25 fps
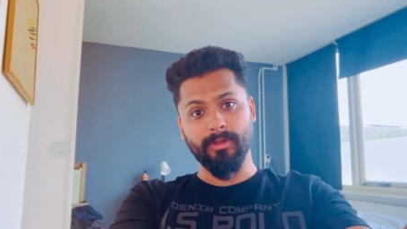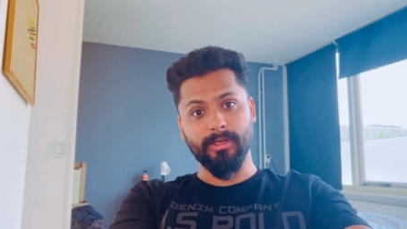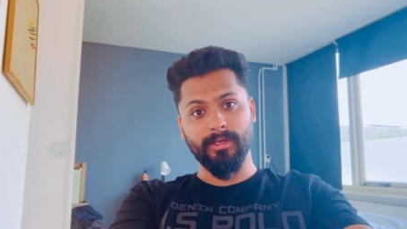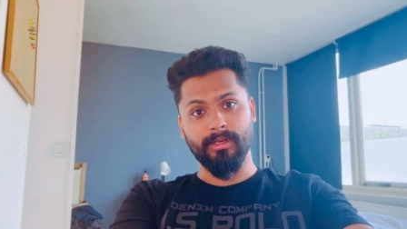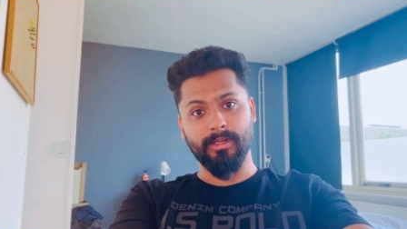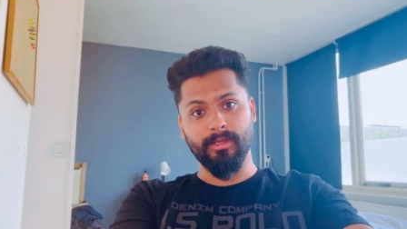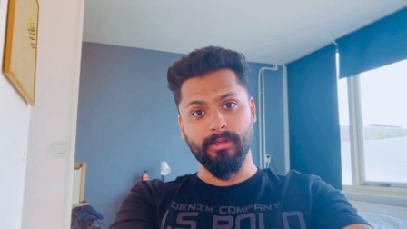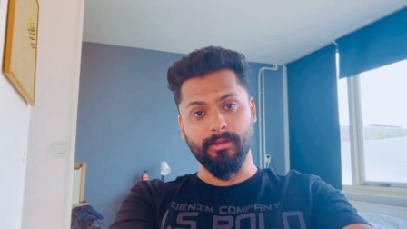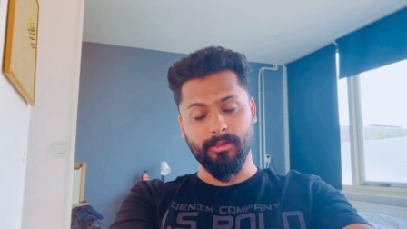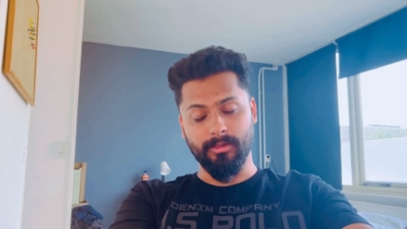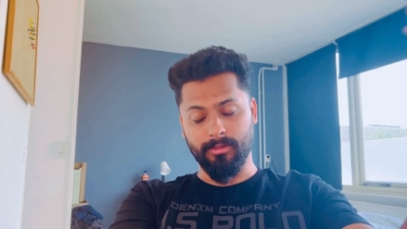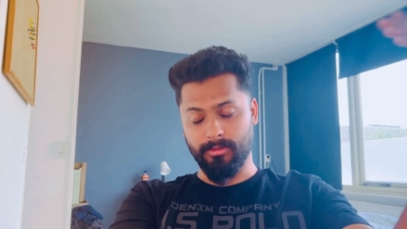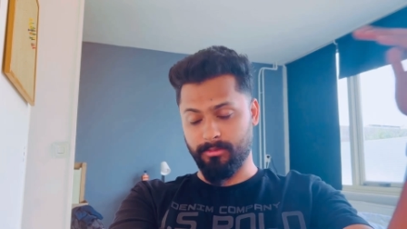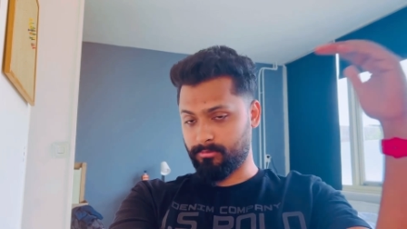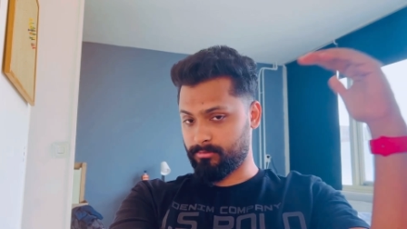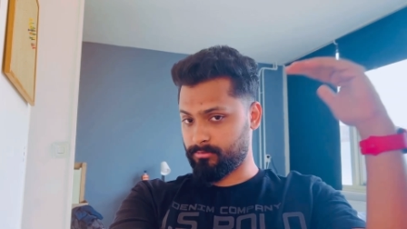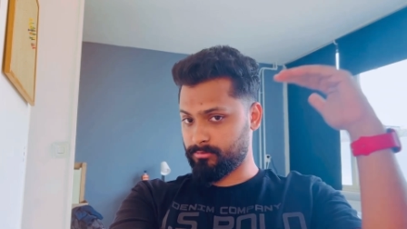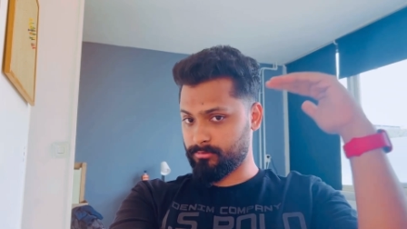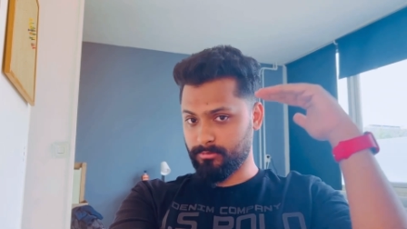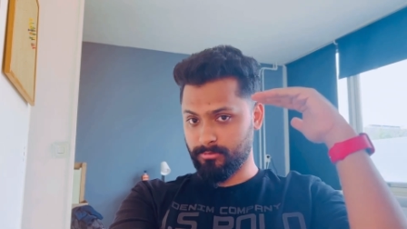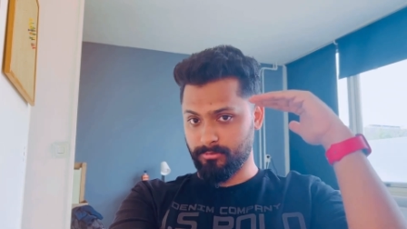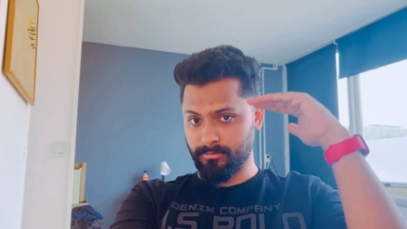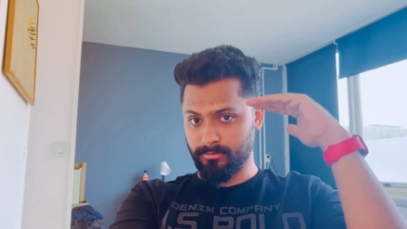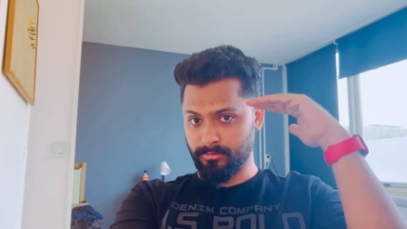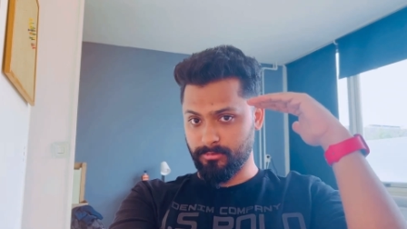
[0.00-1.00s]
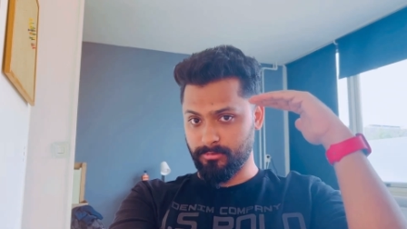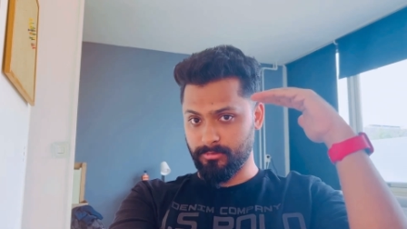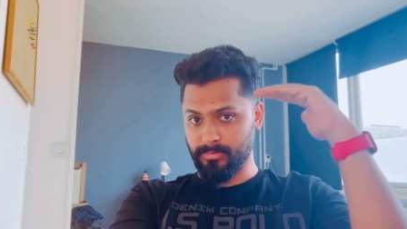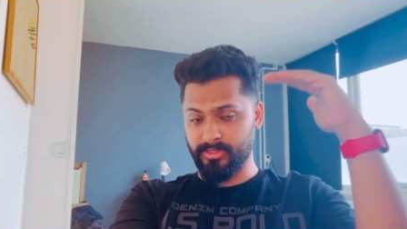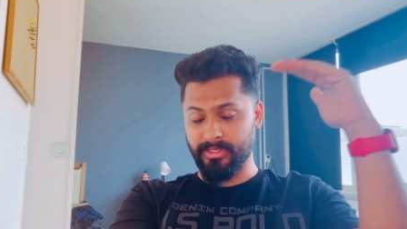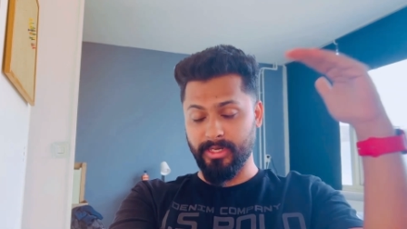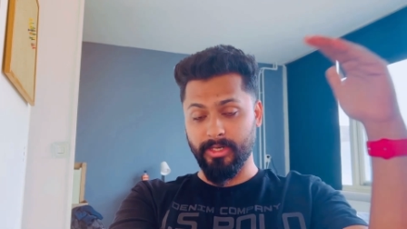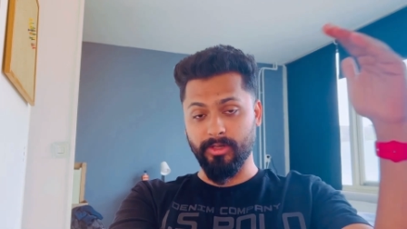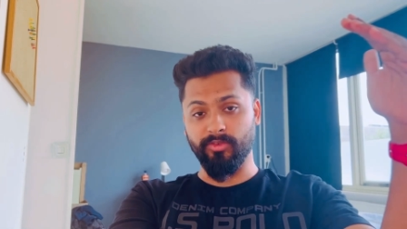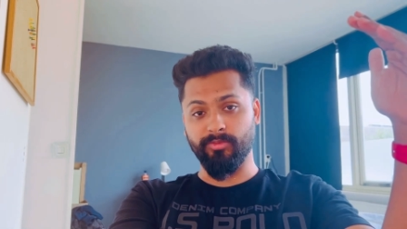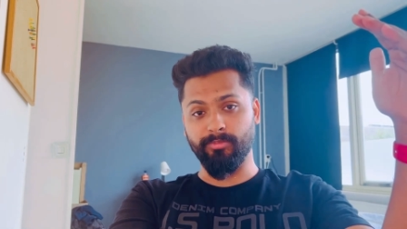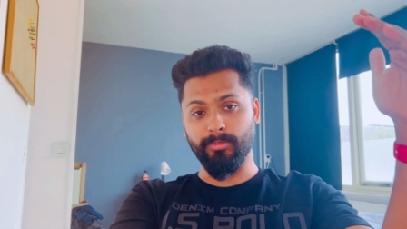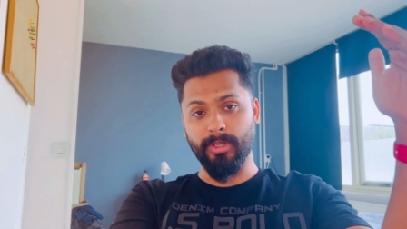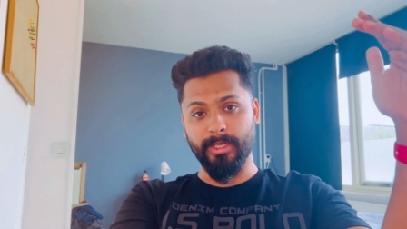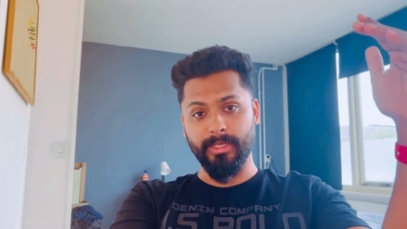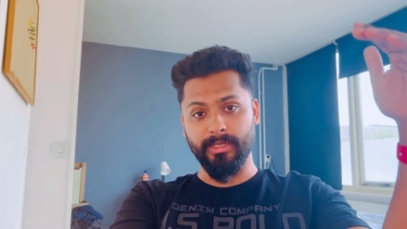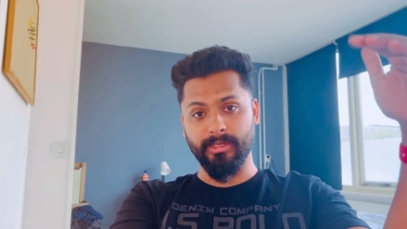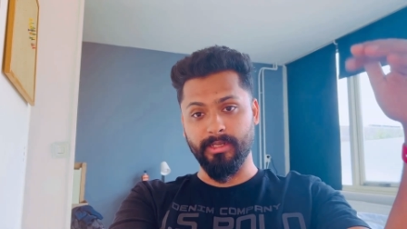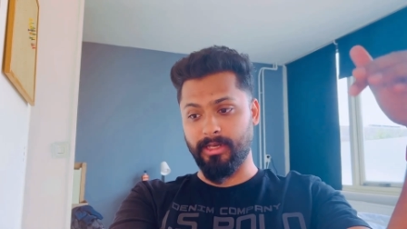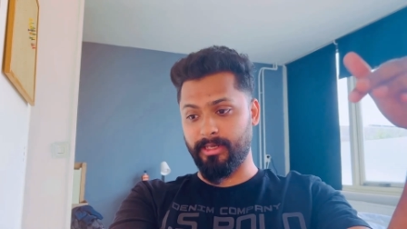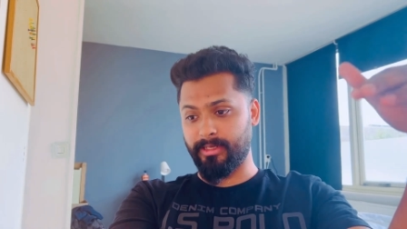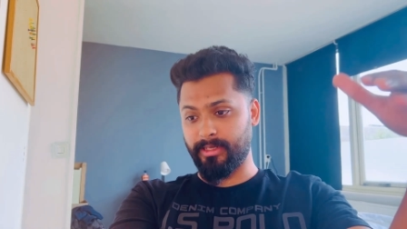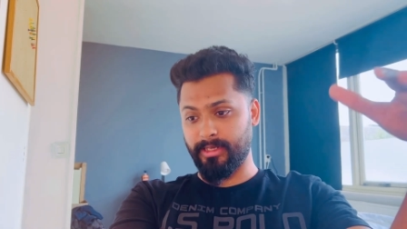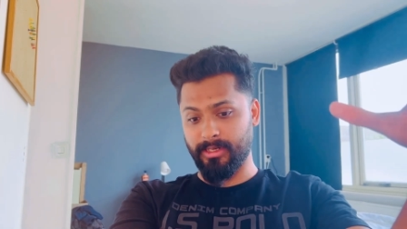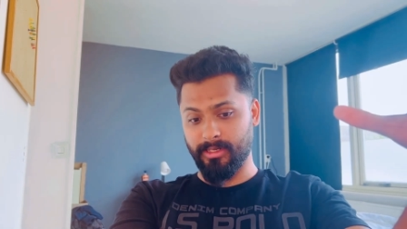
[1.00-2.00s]
the state of mind
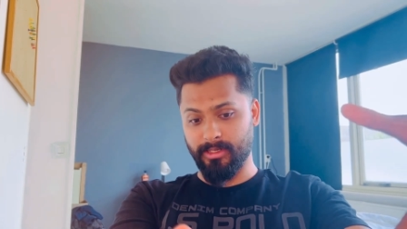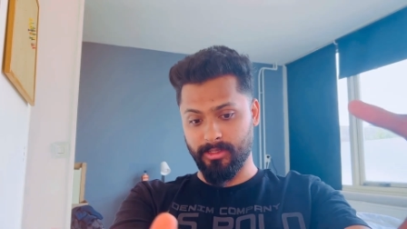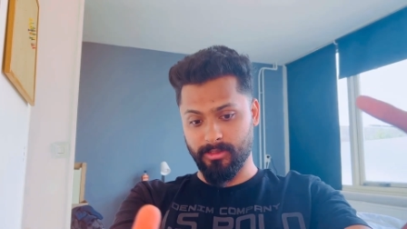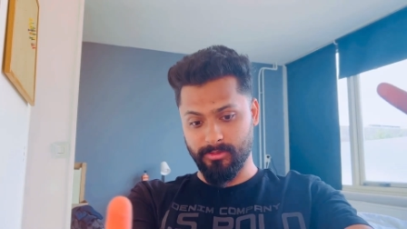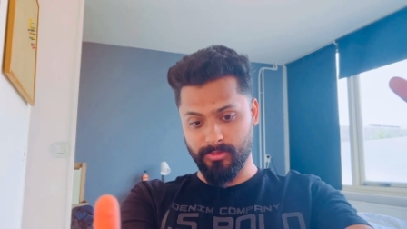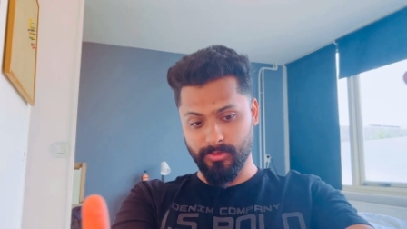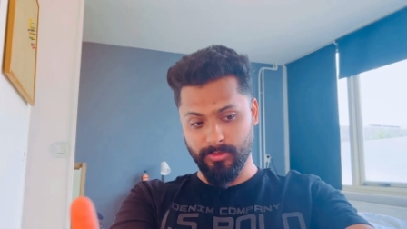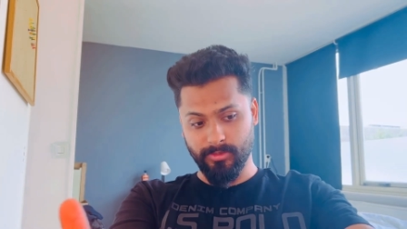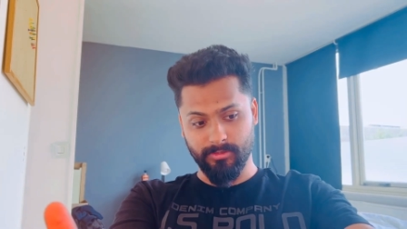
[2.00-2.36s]
telling and the